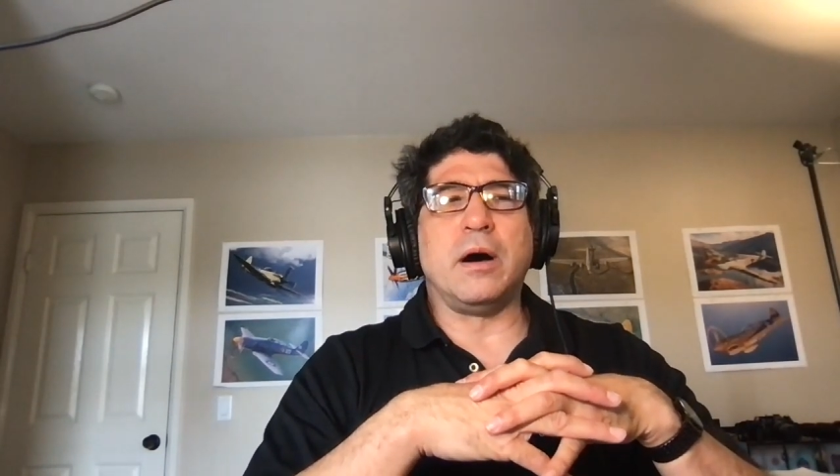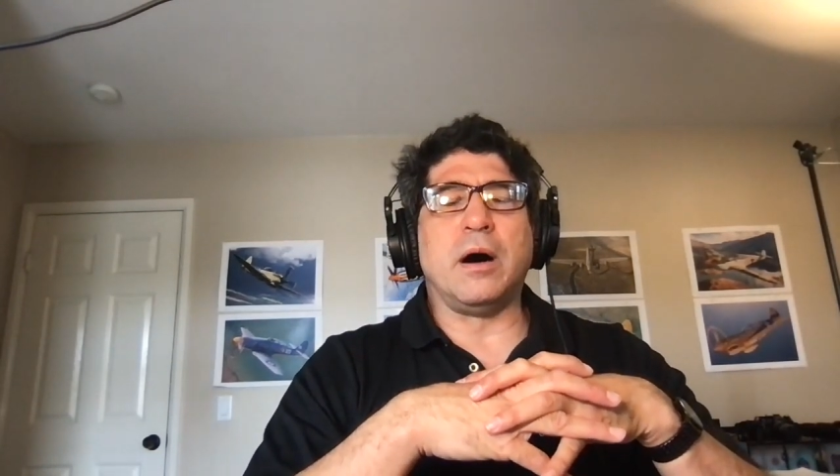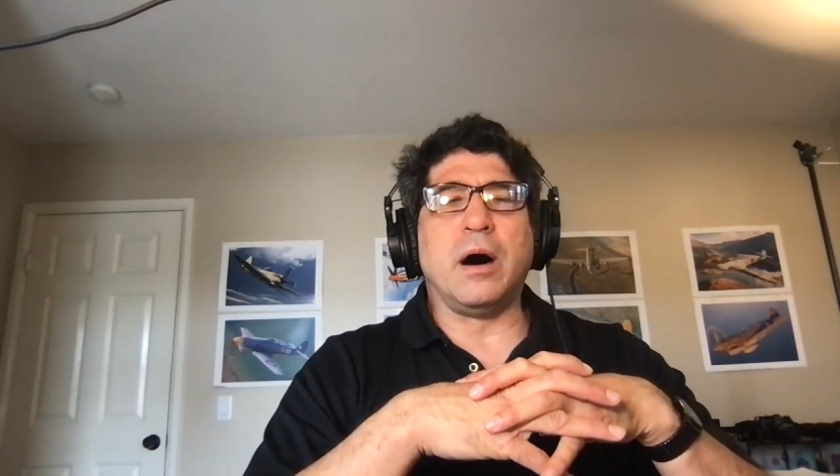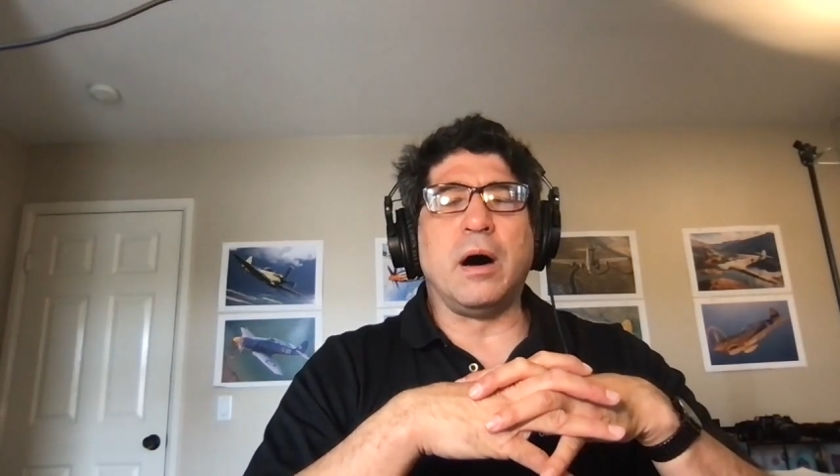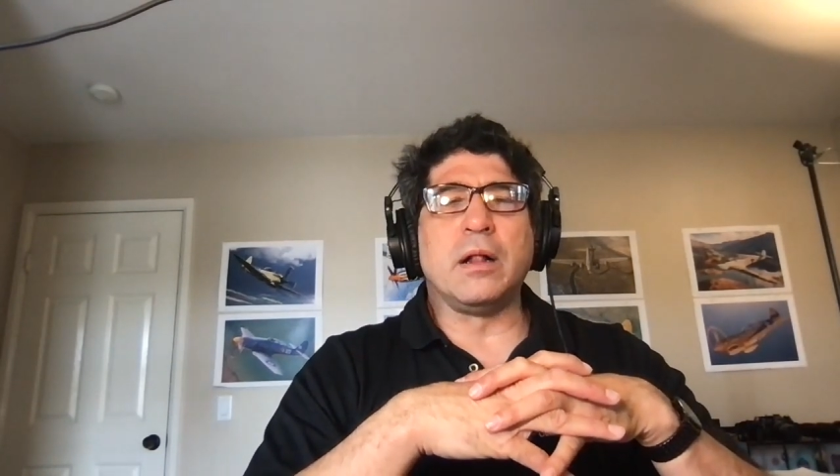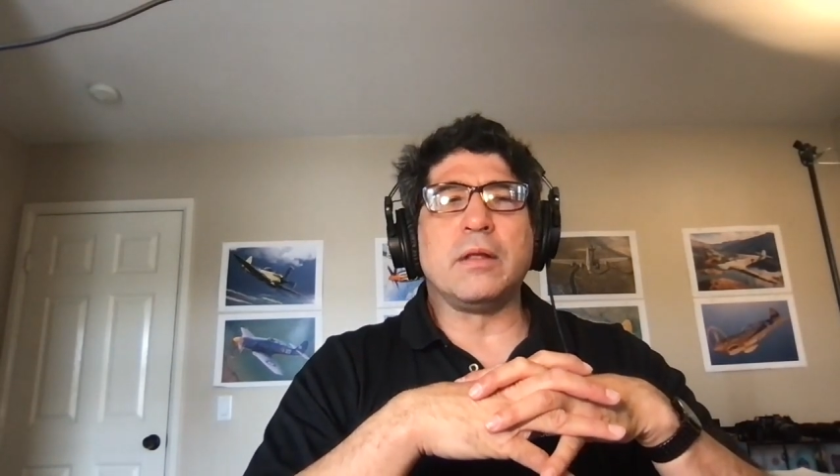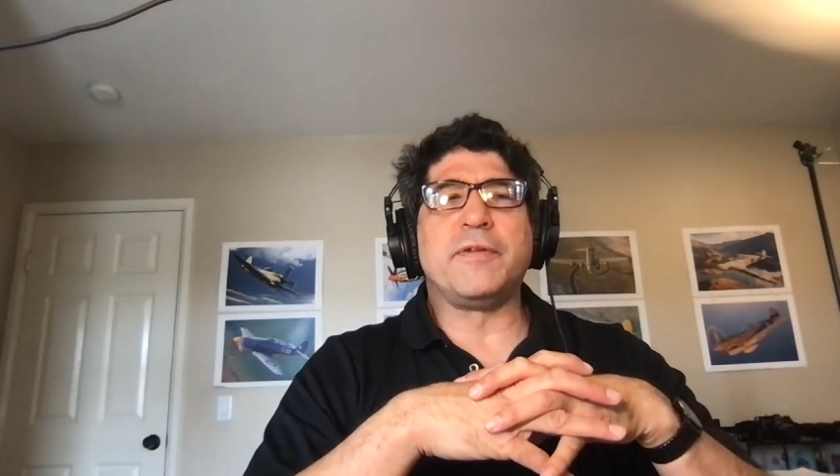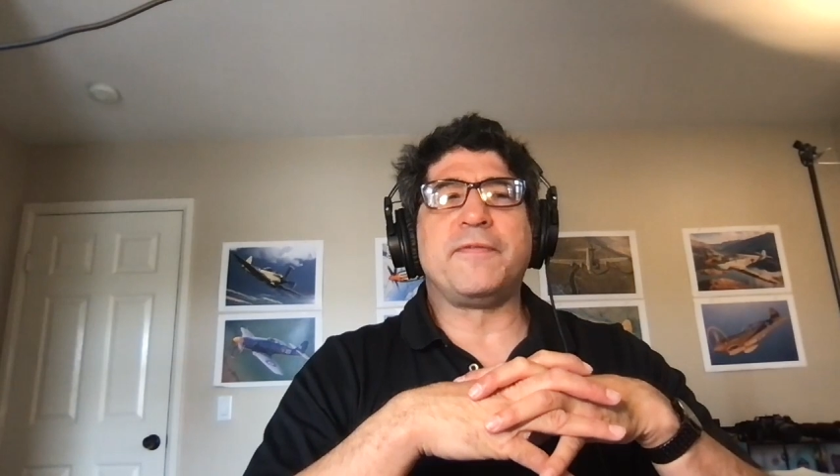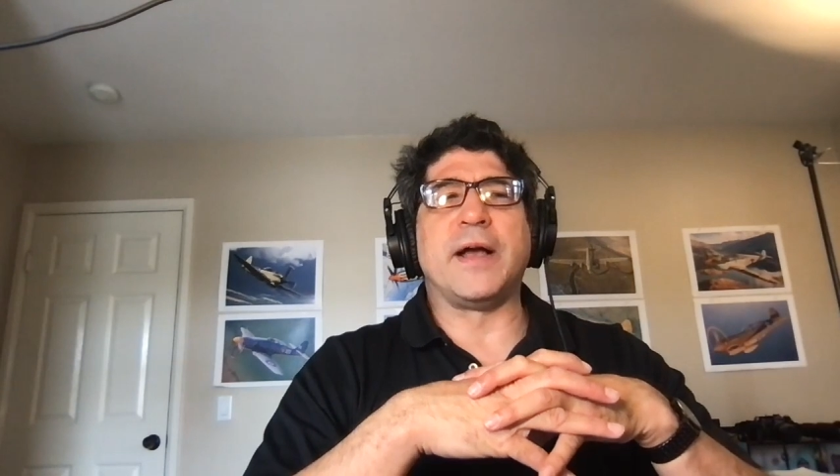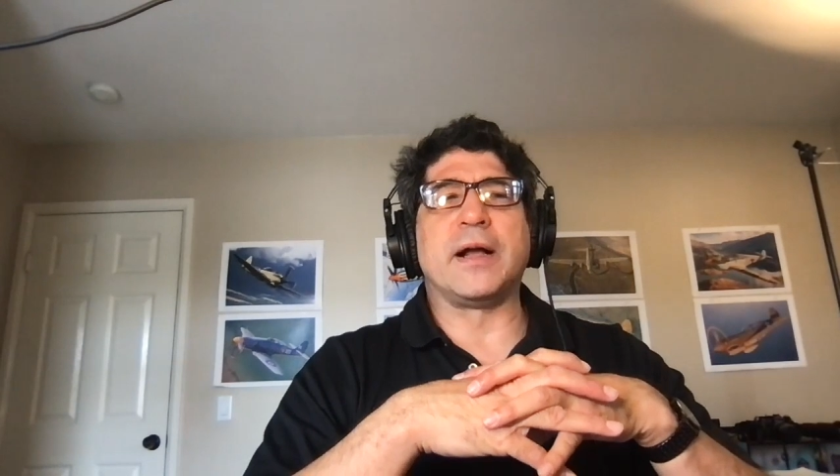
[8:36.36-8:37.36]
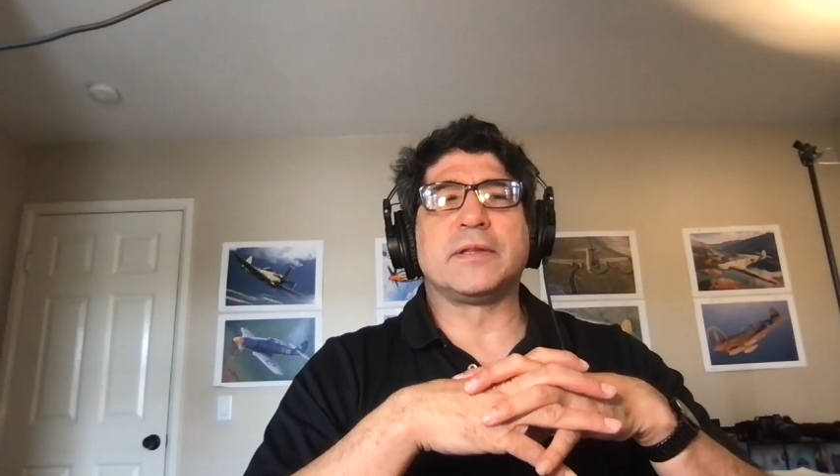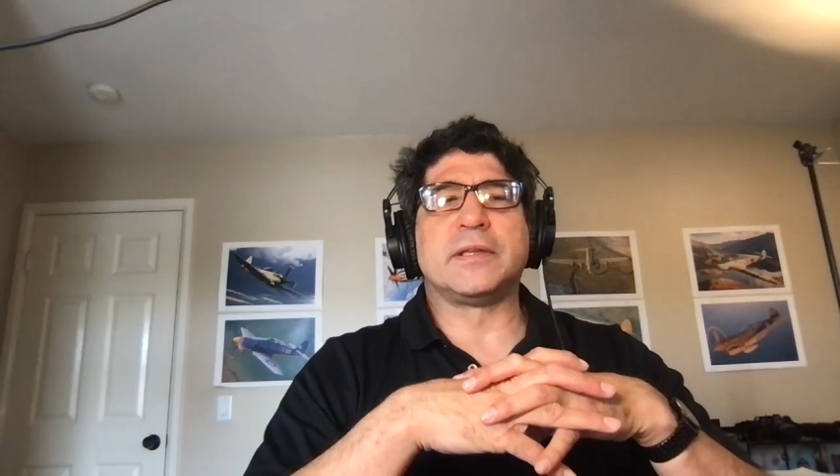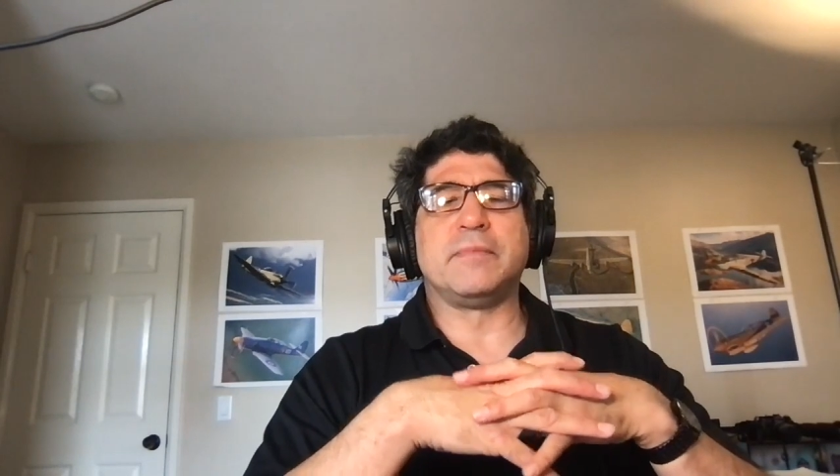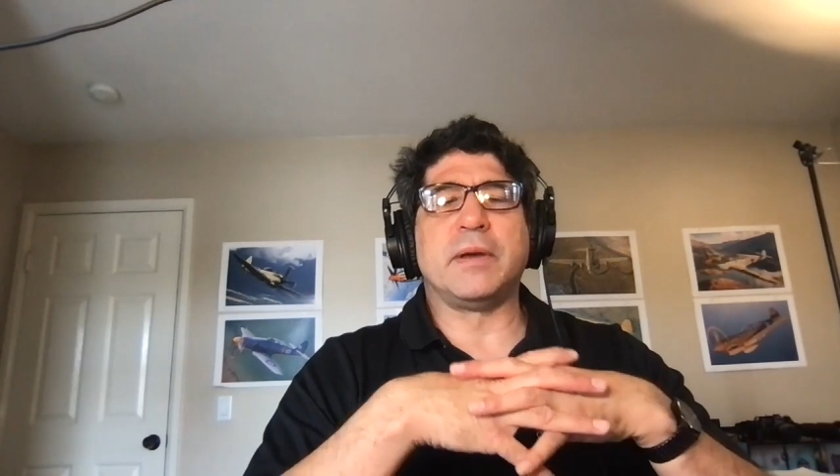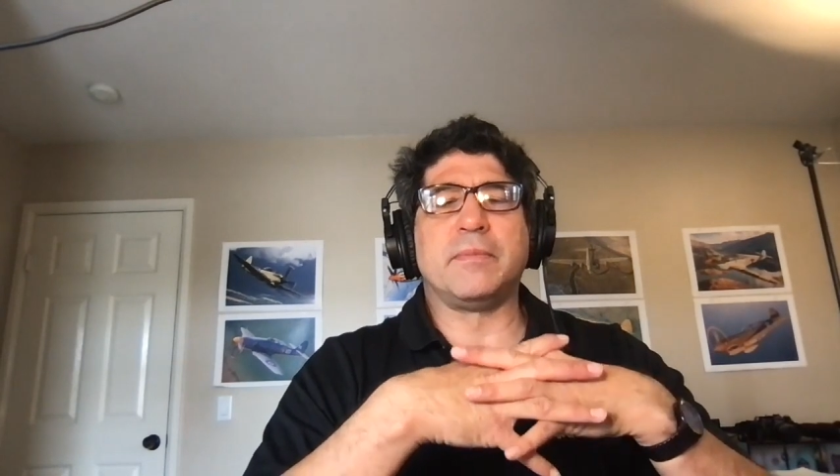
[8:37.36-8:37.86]
All of the
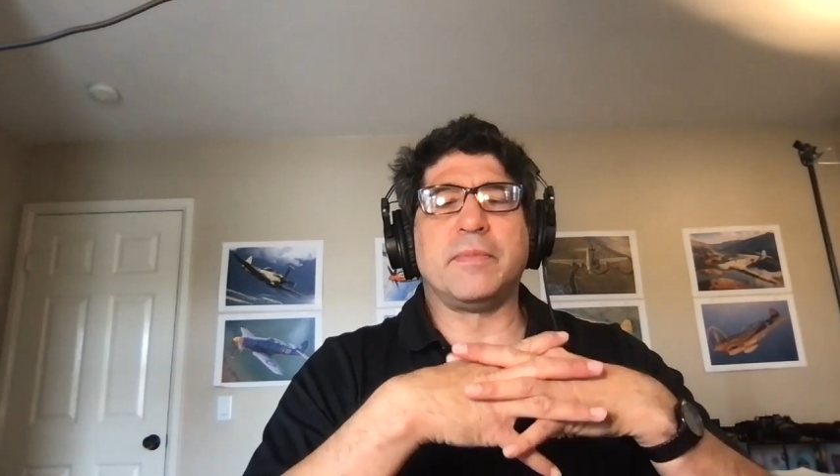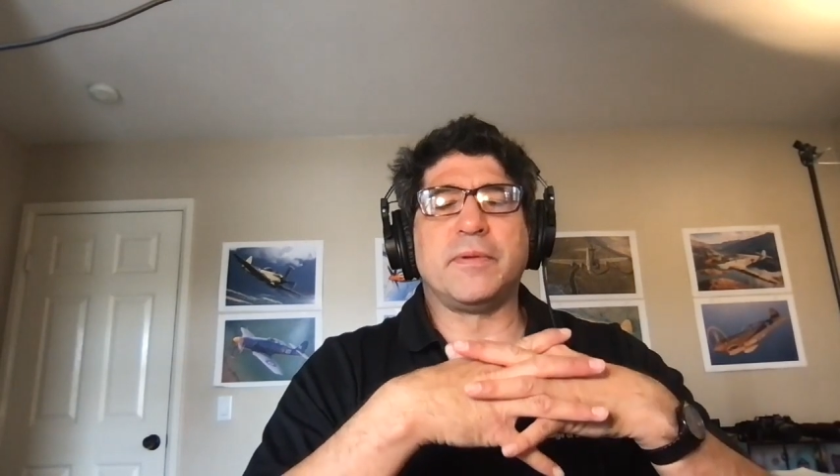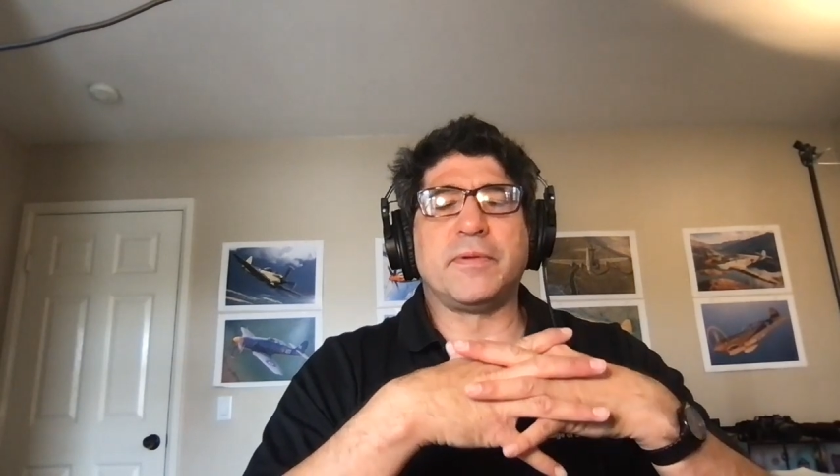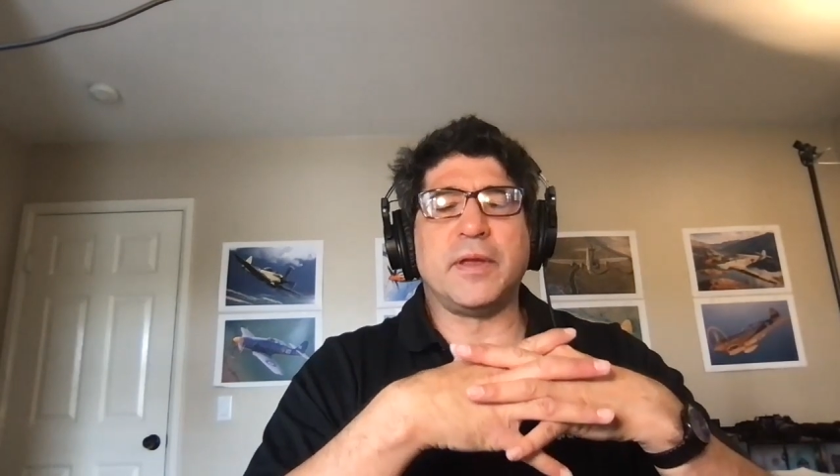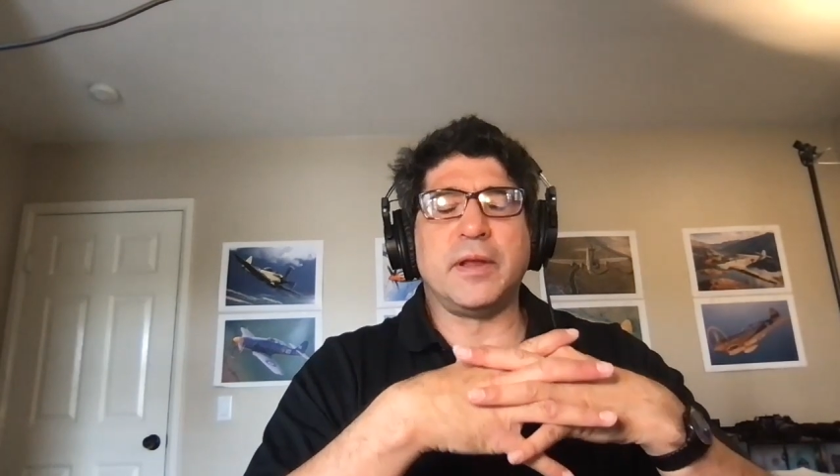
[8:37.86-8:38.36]
faculty members